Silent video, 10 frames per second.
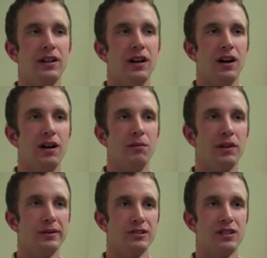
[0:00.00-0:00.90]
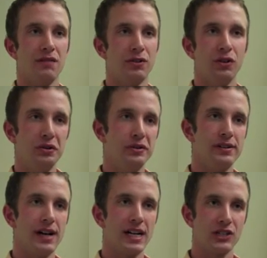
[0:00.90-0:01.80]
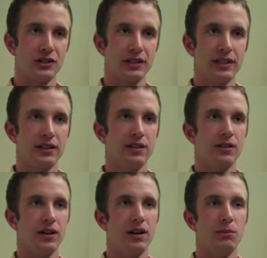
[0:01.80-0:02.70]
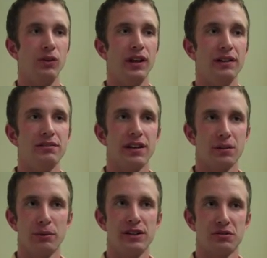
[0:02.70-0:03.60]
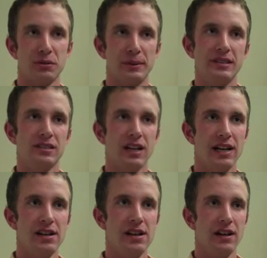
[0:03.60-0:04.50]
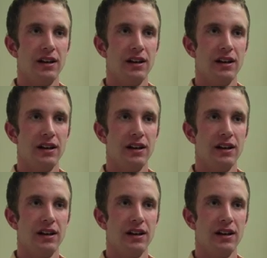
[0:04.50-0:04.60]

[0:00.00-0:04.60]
Um, there were several who actually um, lived at the place where we stayed